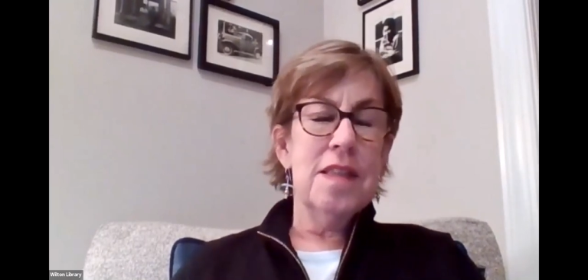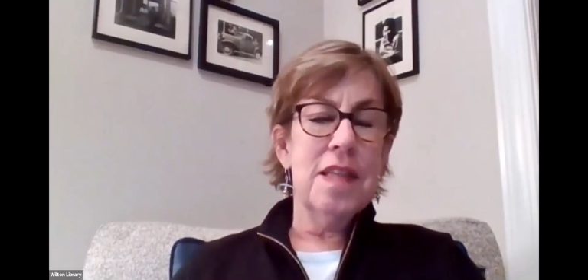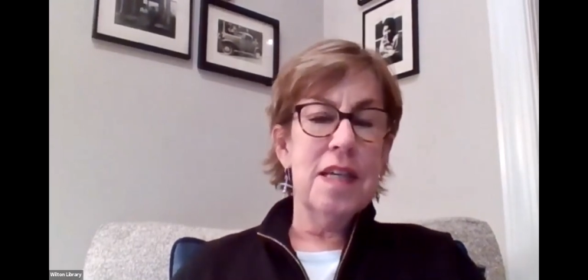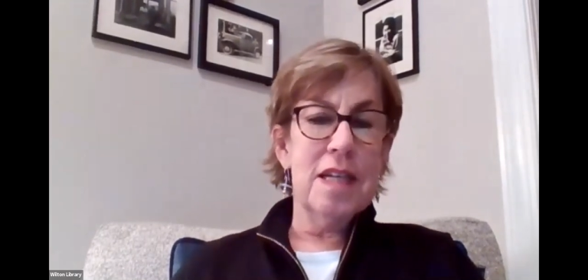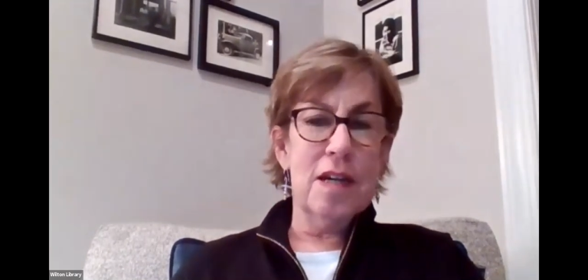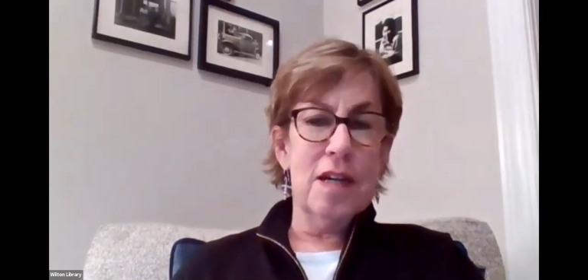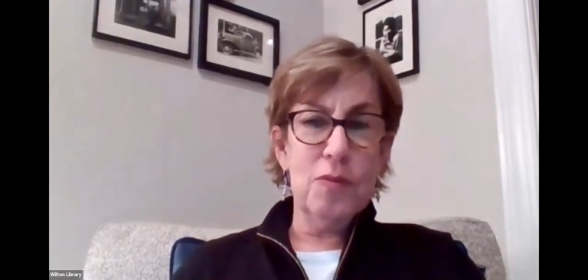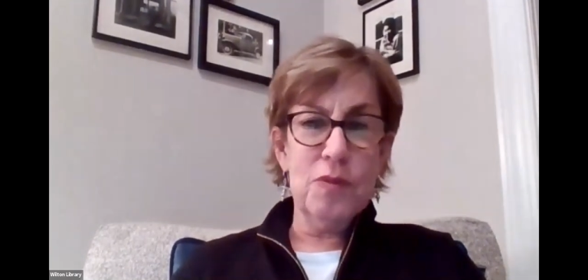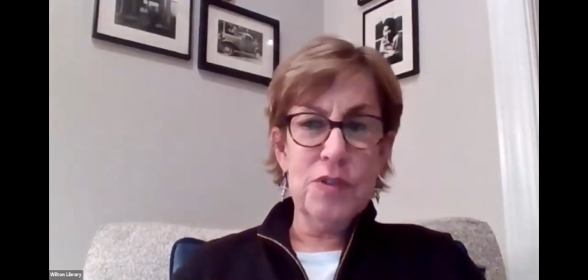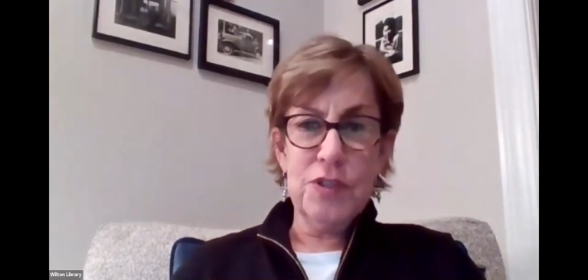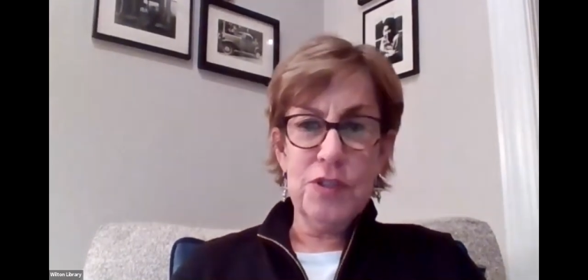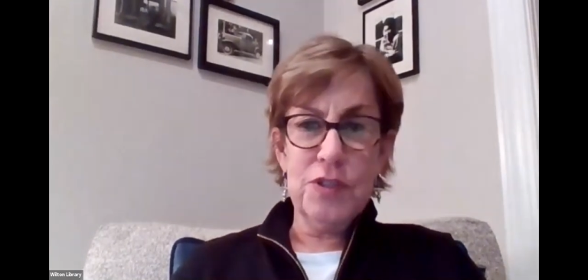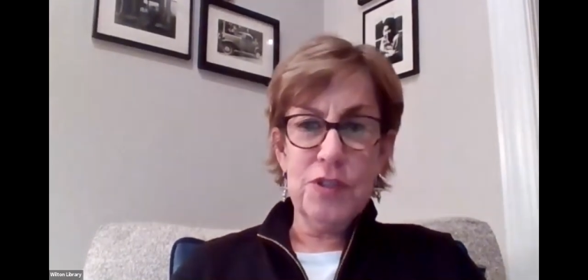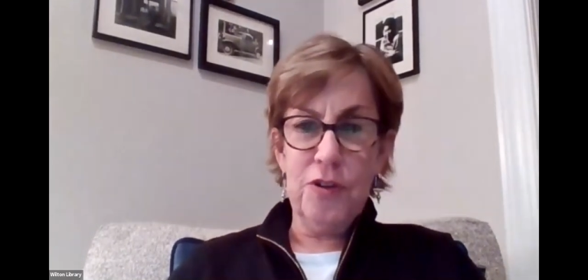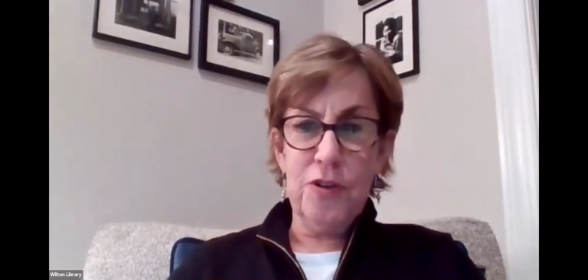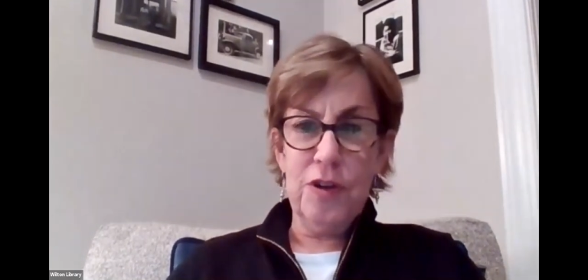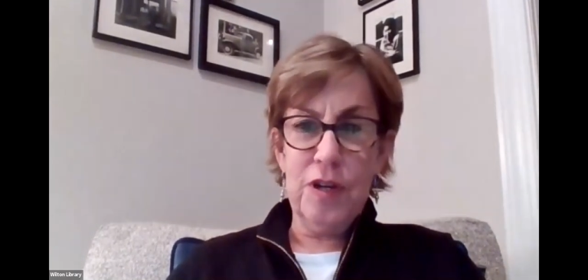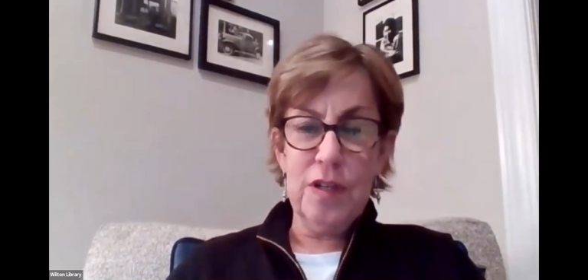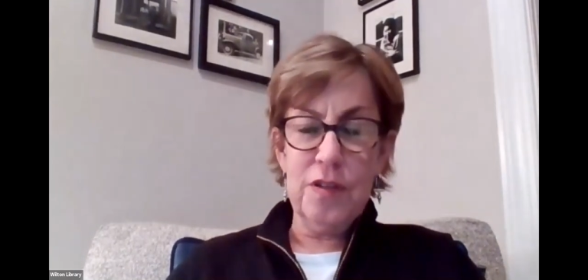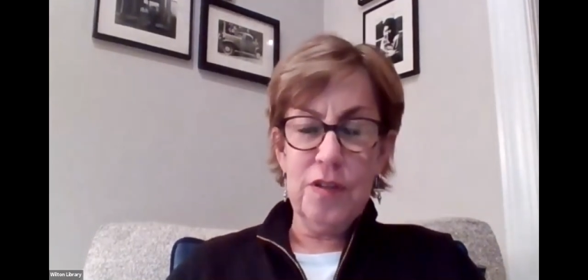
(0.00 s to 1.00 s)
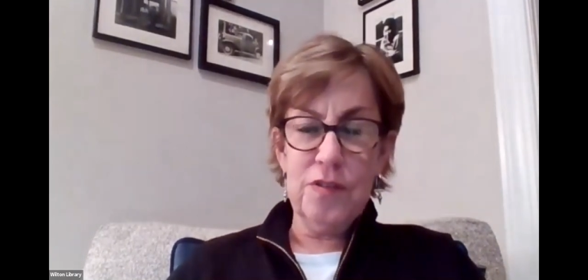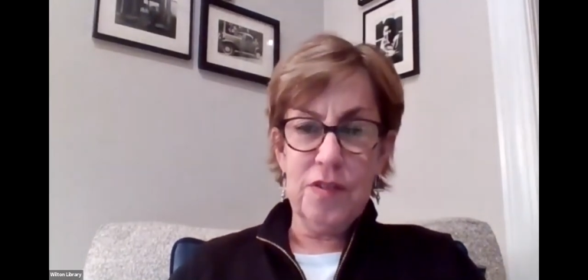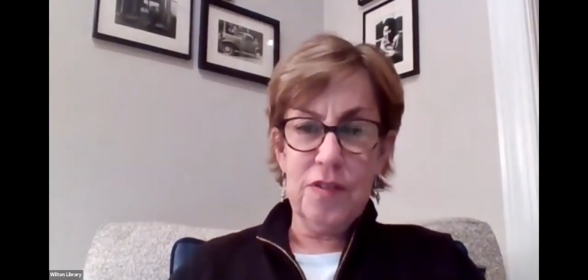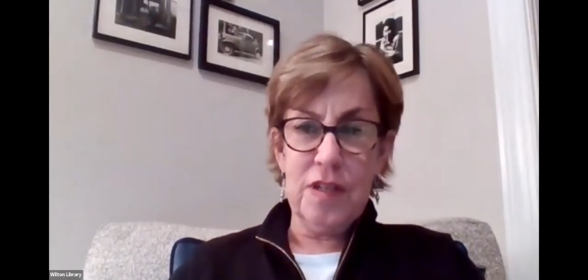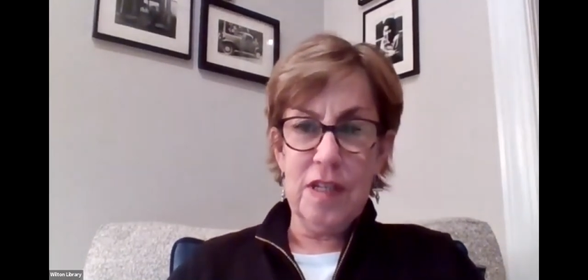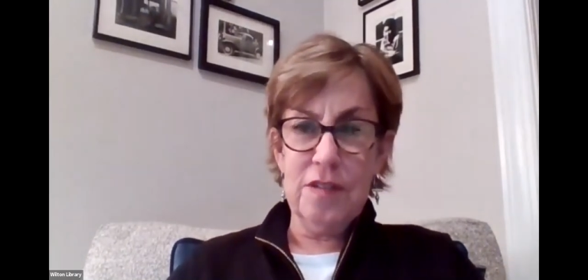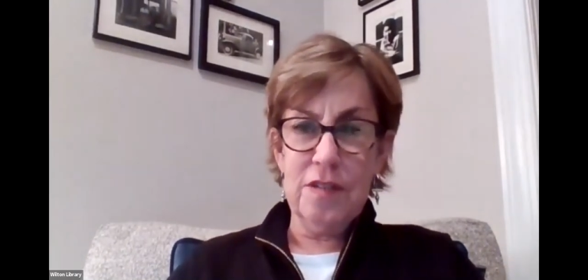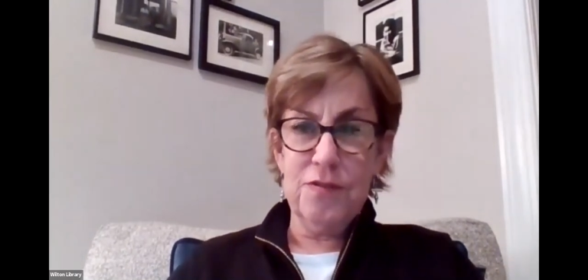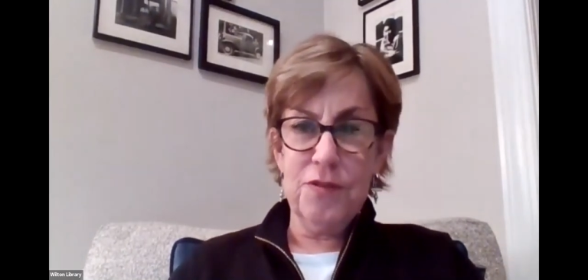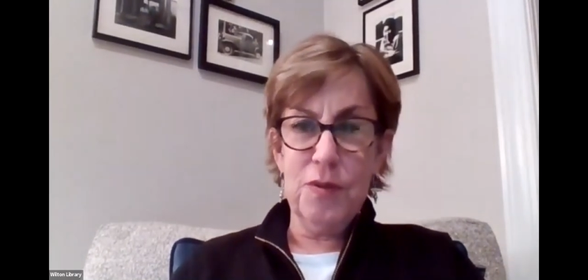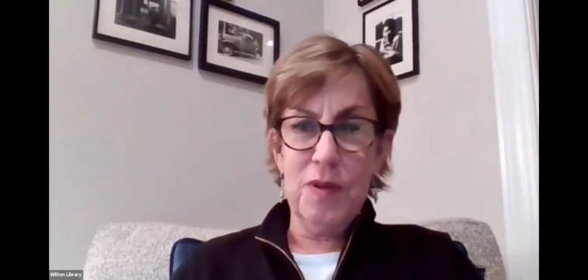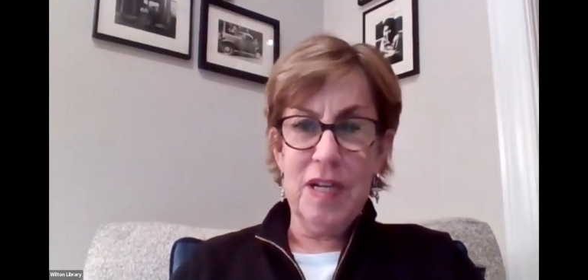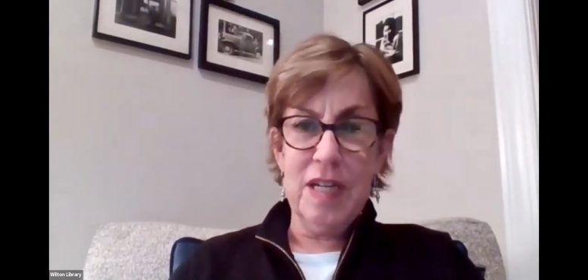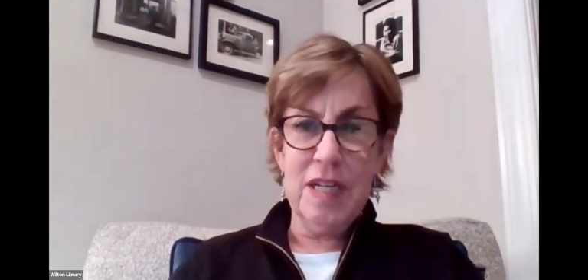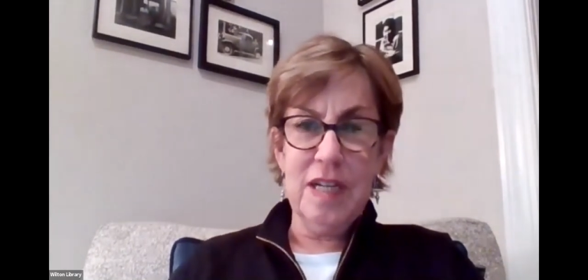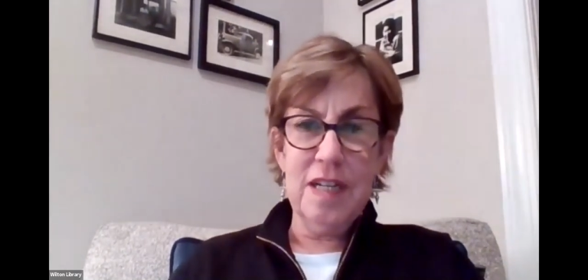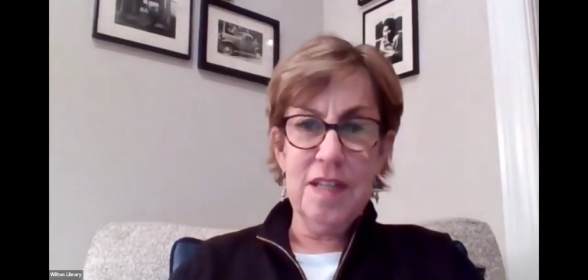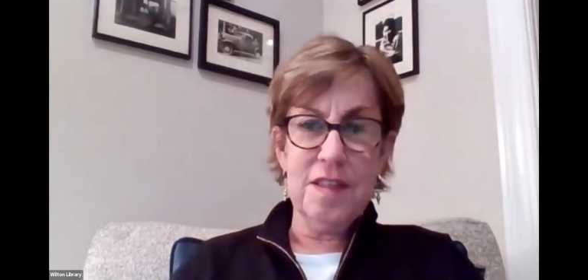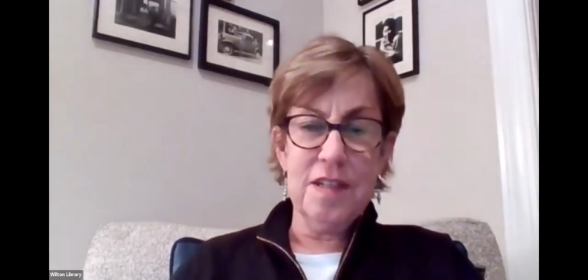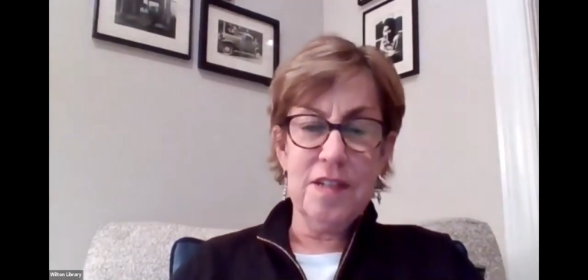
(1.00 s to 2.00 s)
that I was curious if you
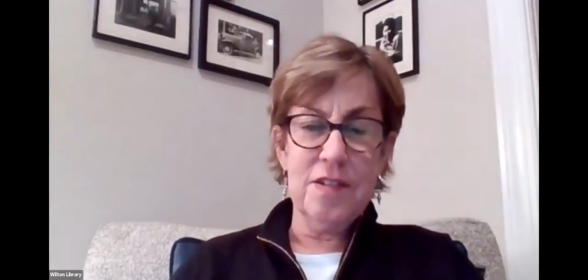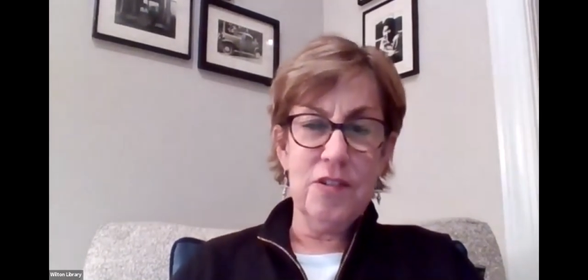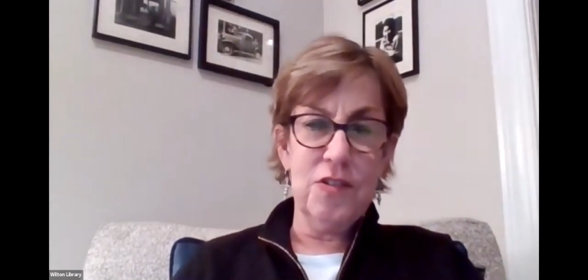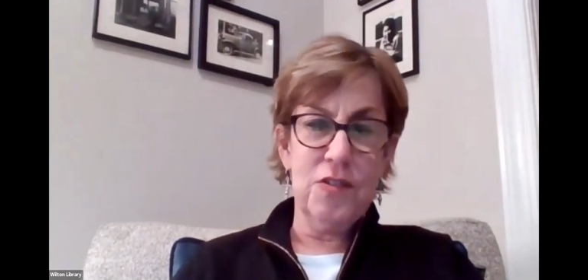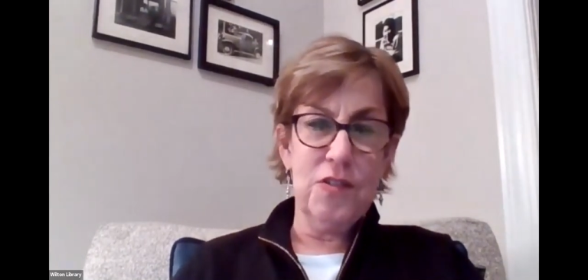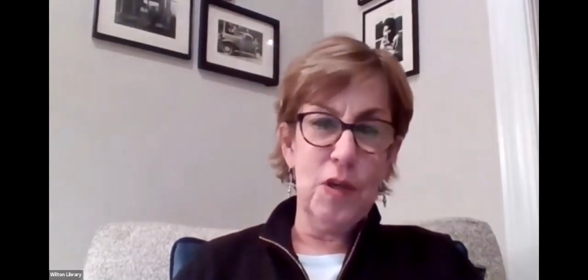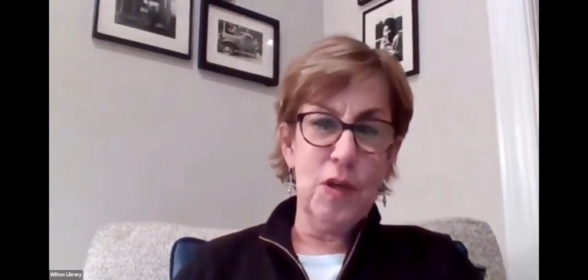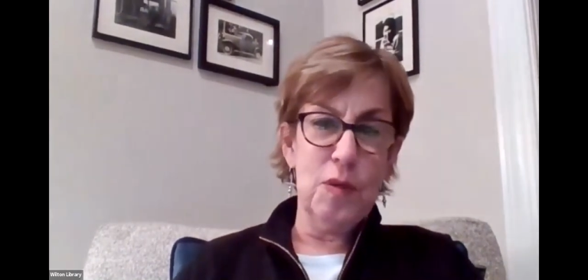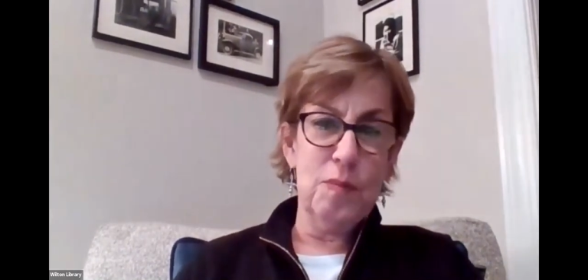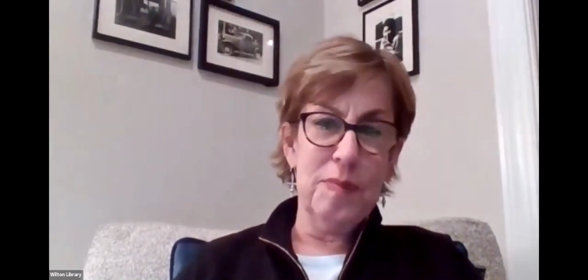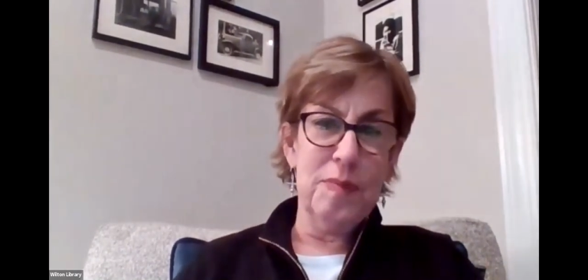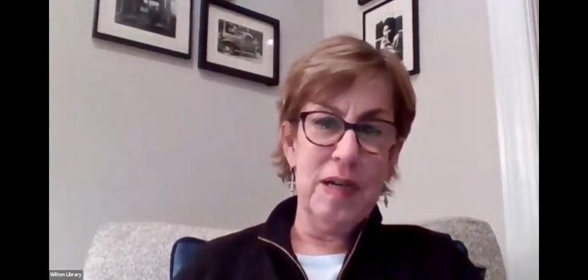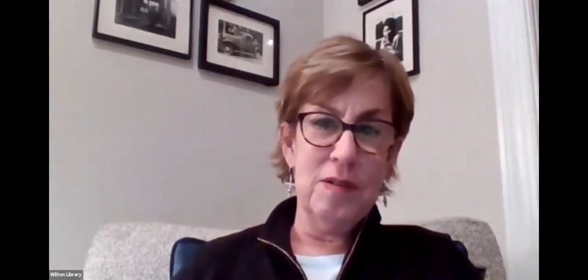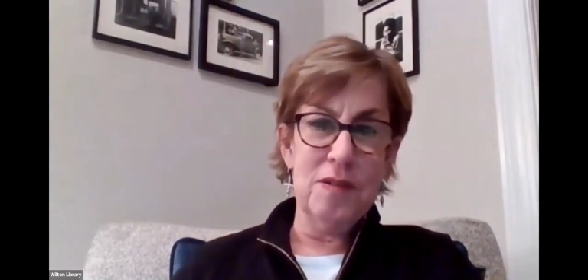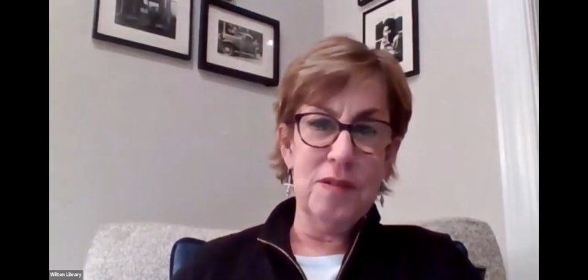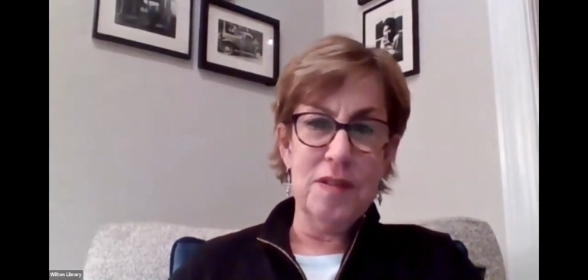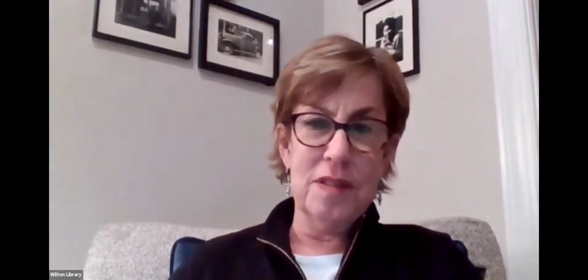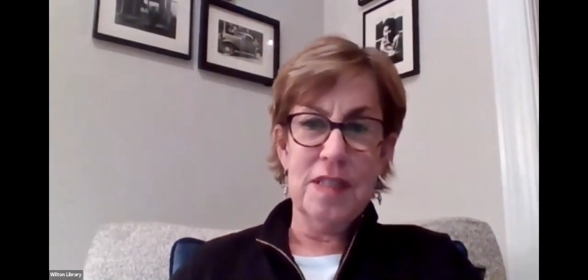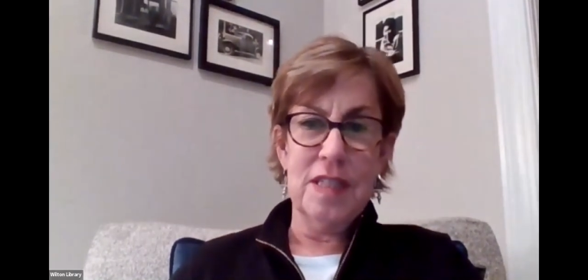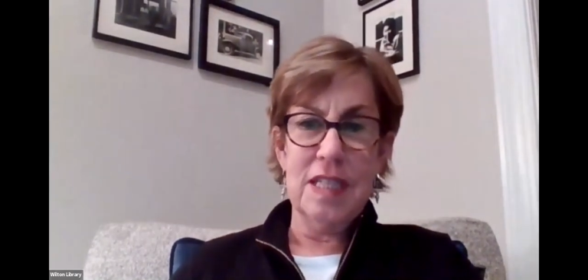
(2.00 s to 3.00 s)
had anything to say about